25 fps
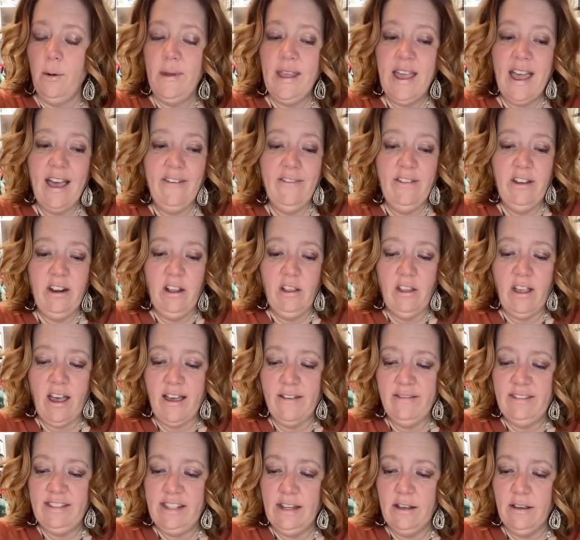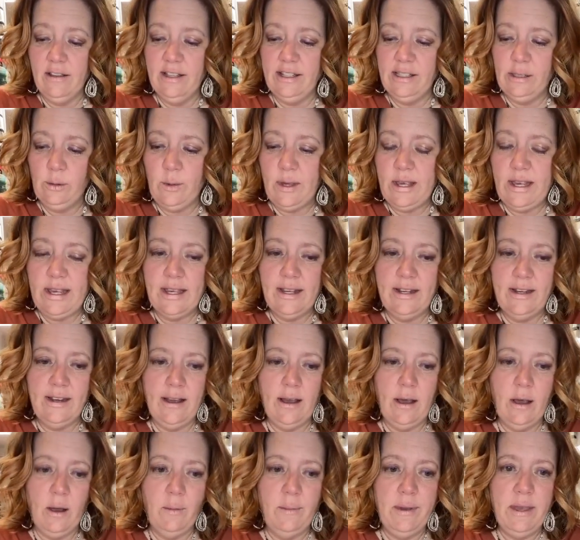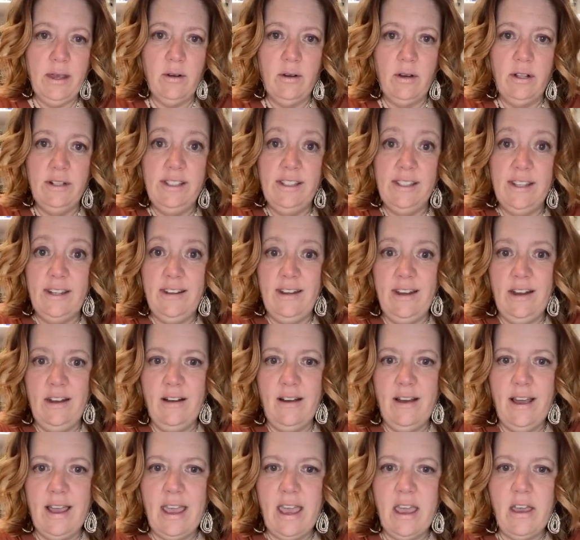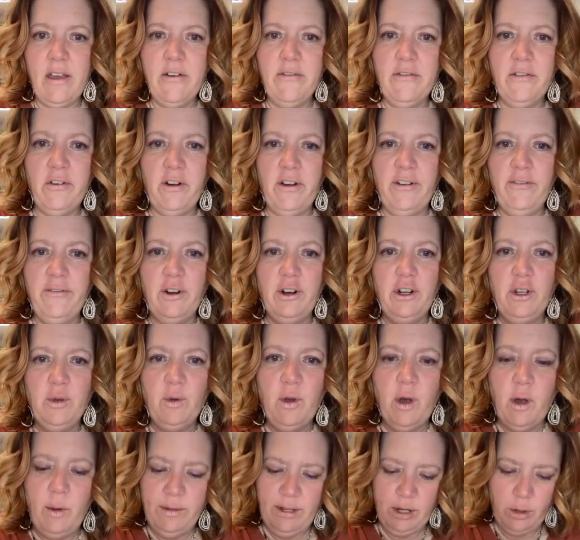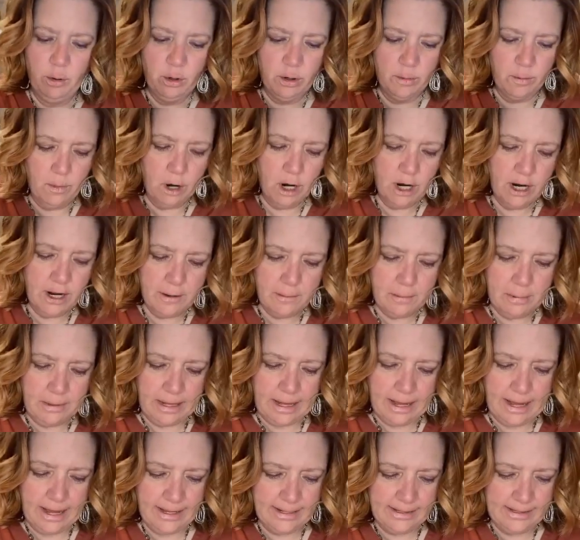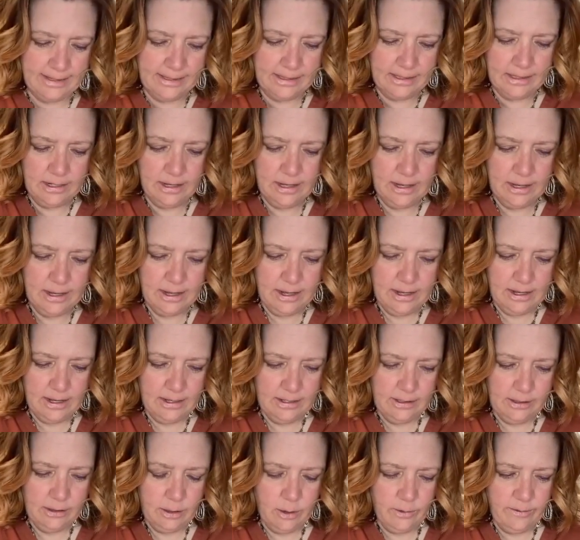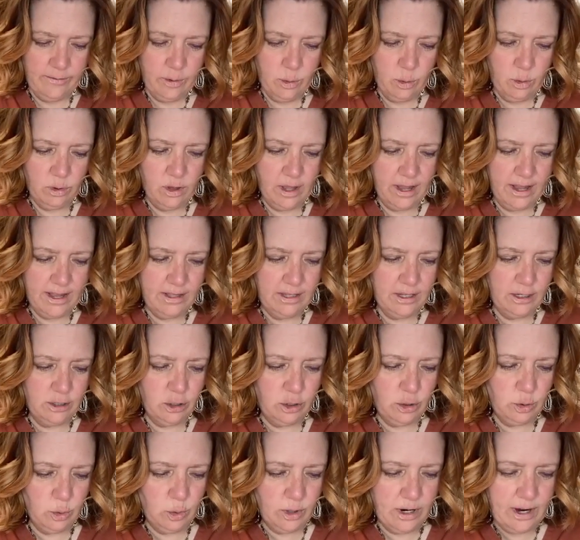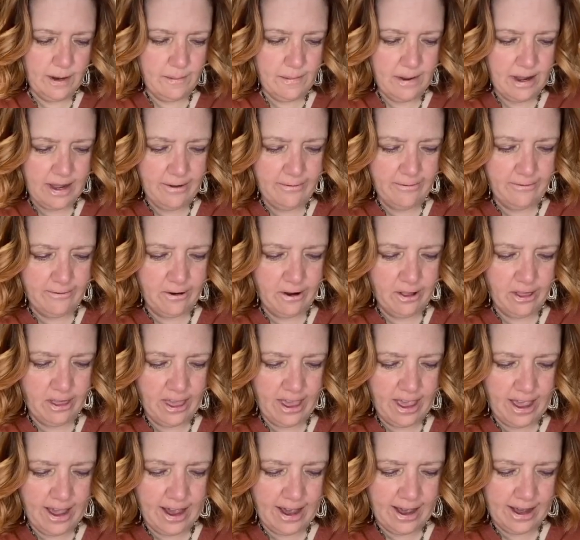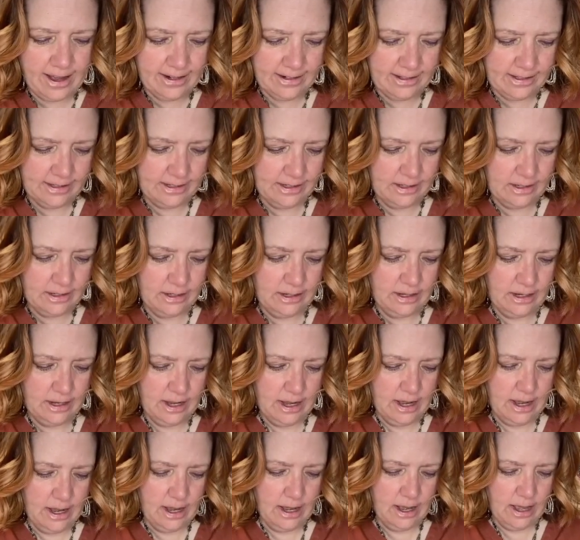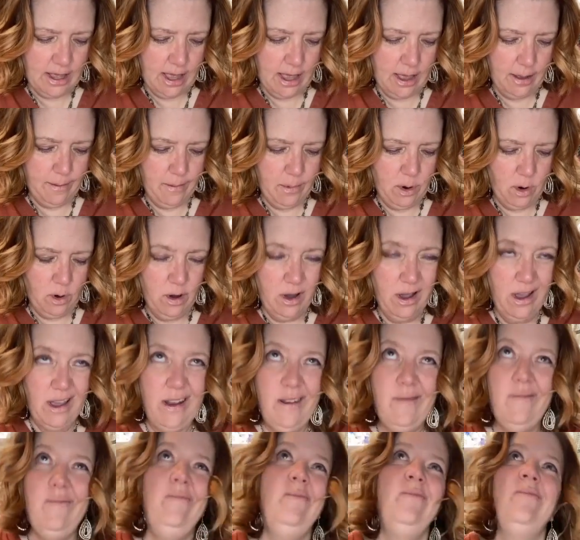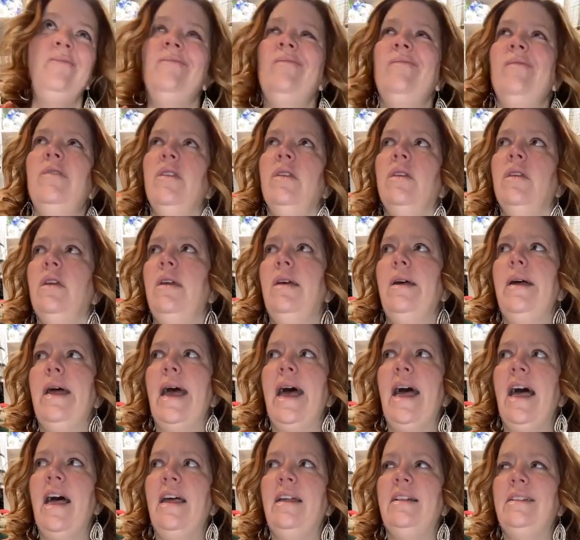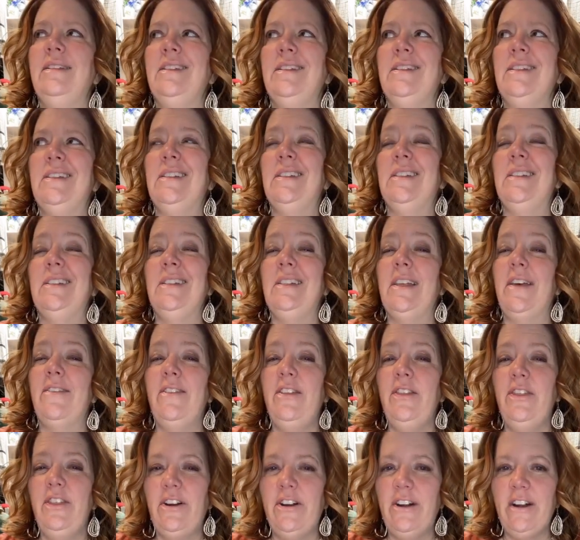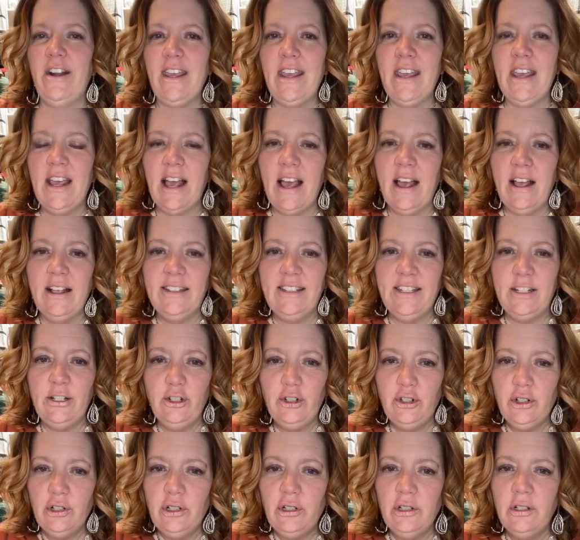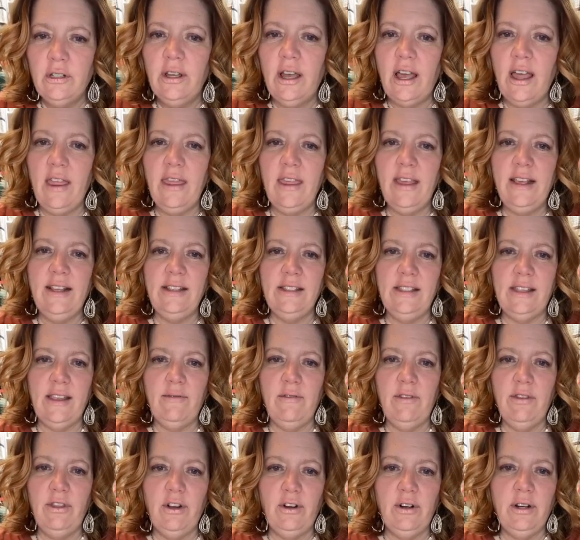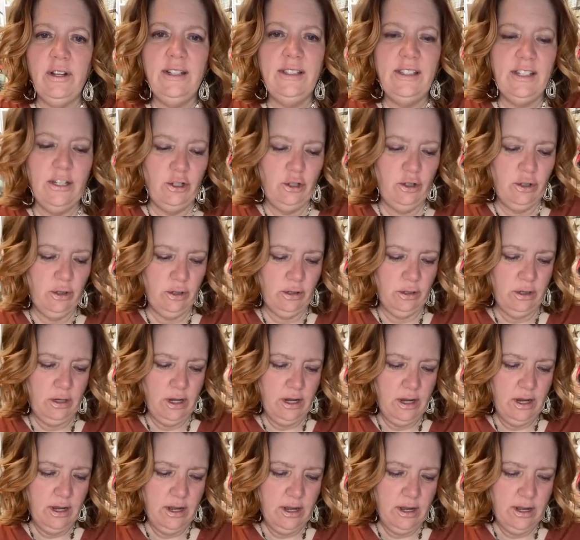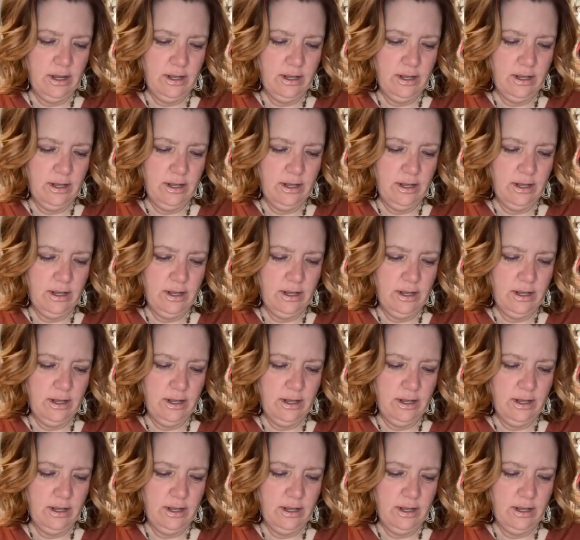I'm going to be having a live sale this weekend. I'll be on Sunday night over on Virtual Home Decor Marketplace. So if you would like to join me for that, I'm on at 7:30 Central. I think 7:30 Central.